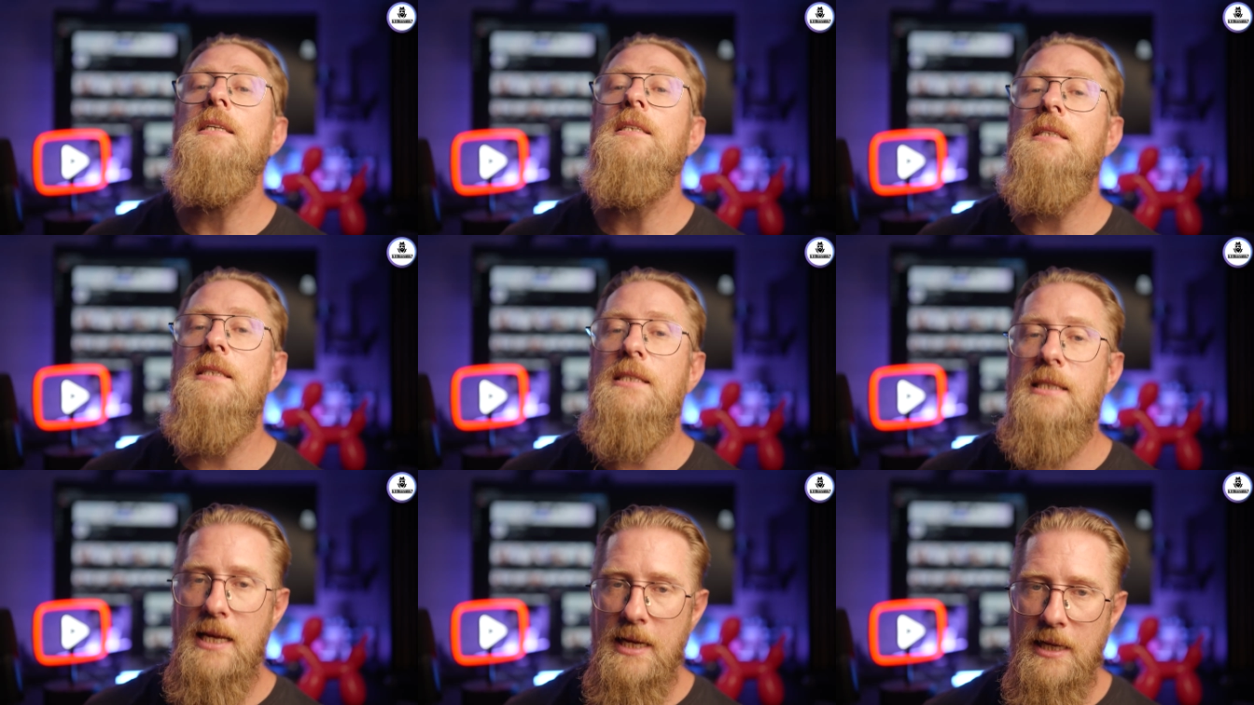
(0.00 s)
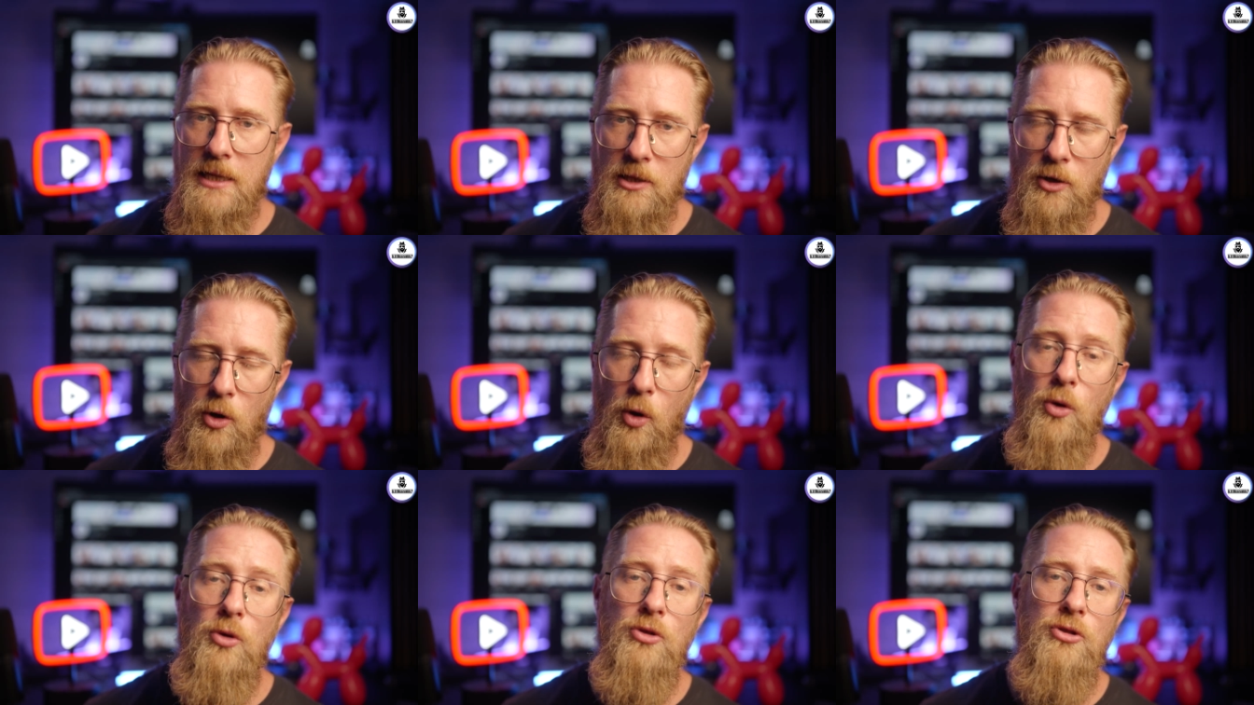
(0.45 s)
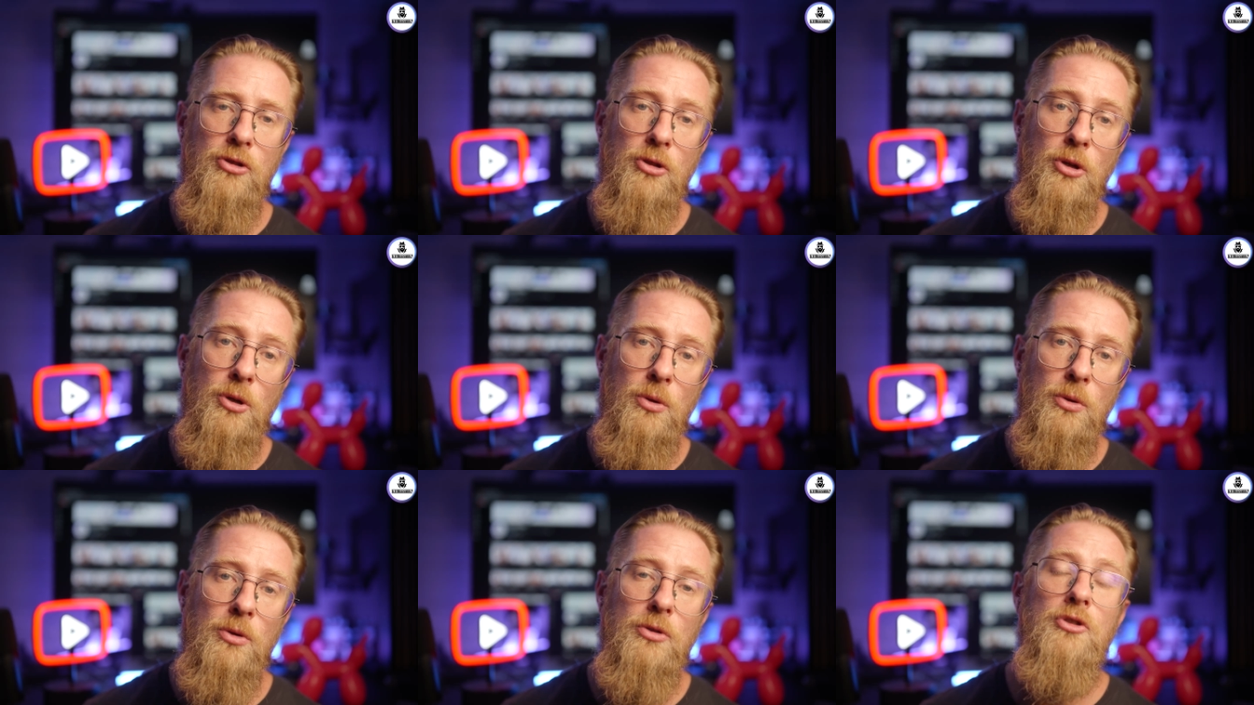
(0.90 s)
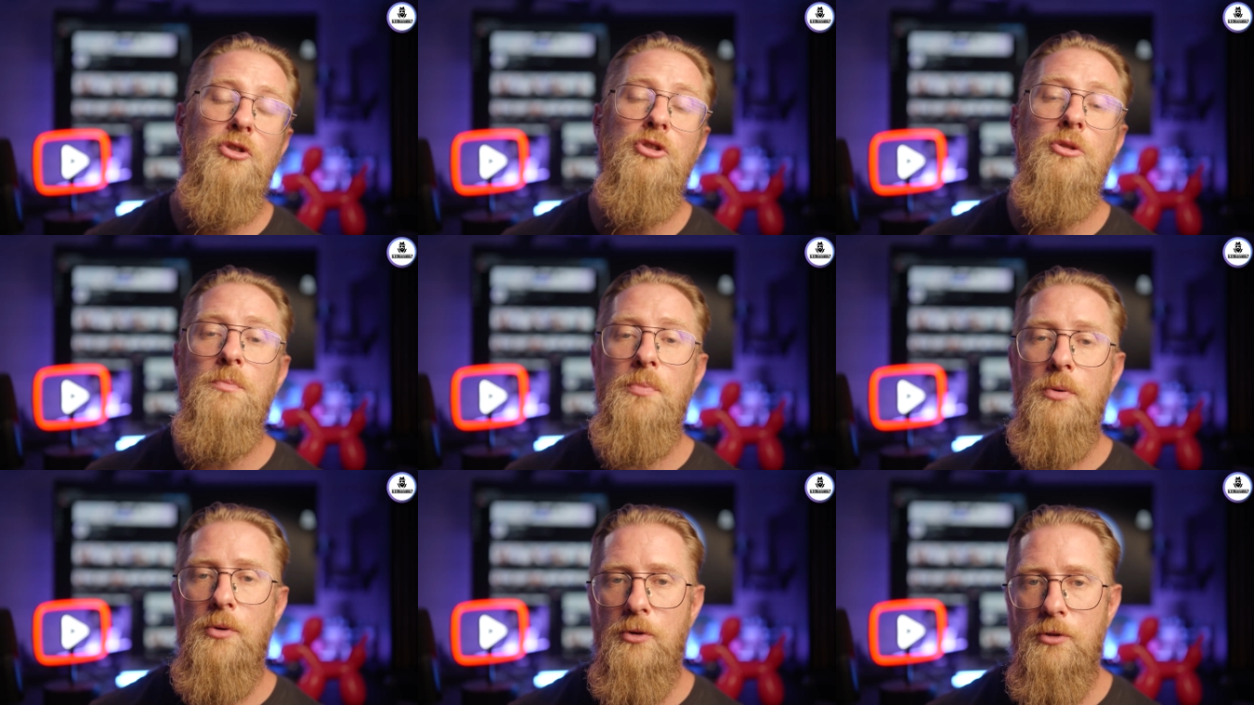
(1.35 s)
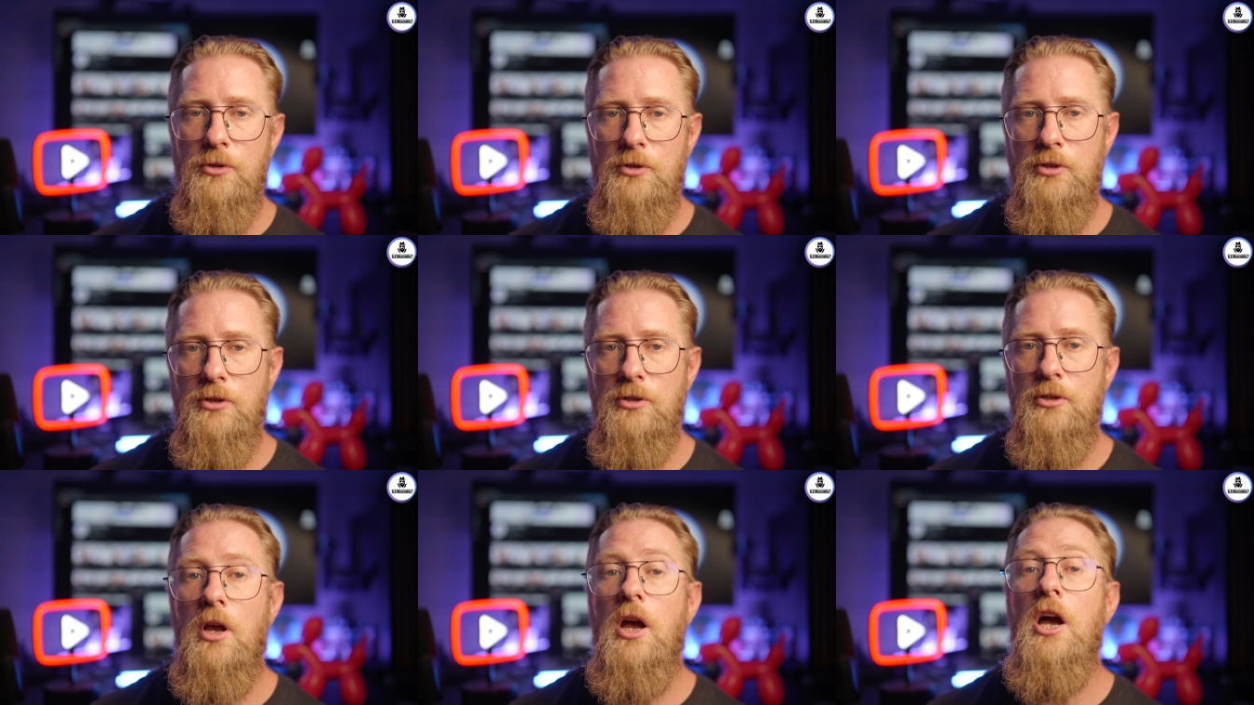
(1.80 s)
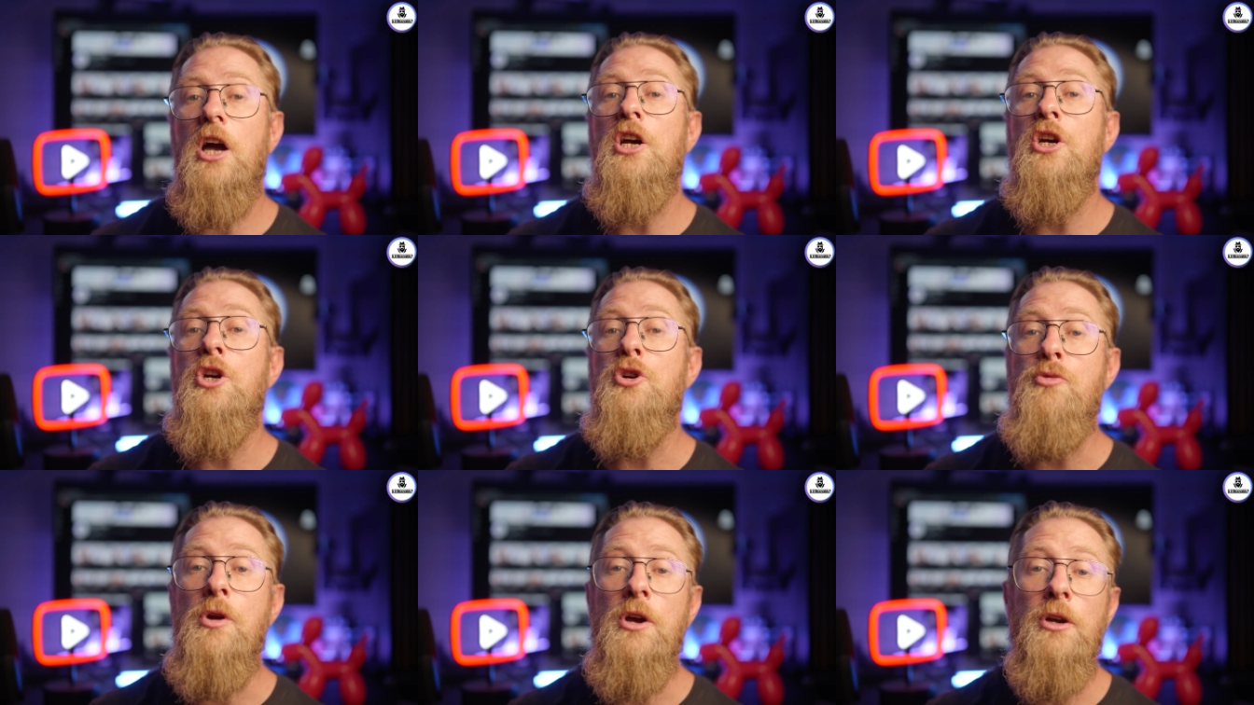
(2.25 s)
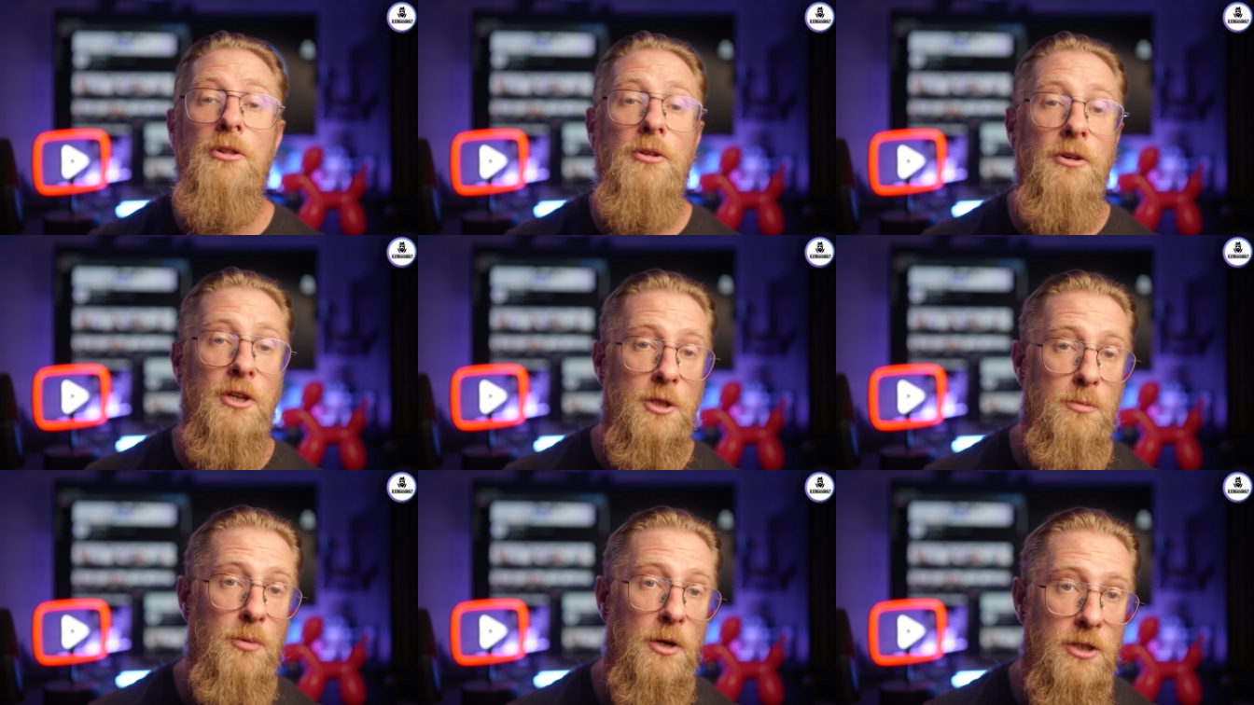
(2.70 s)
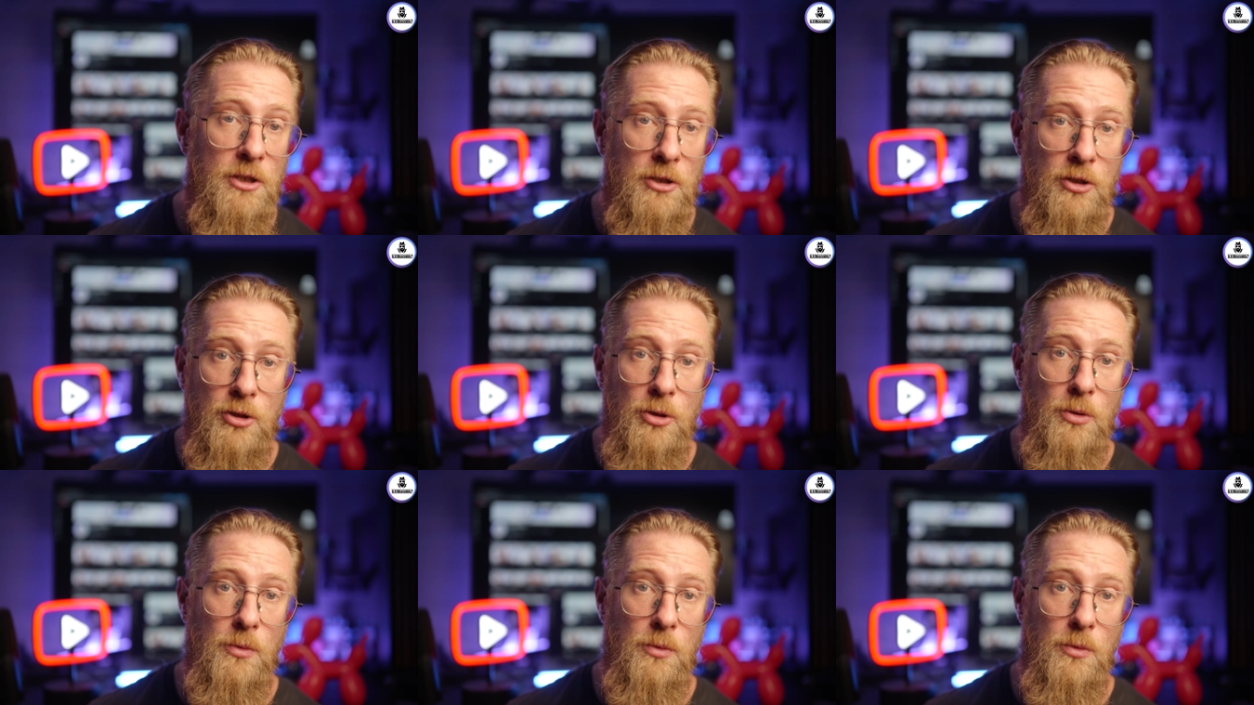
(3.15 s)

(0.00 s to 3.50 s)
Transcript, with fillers: CEL also supports a regular expression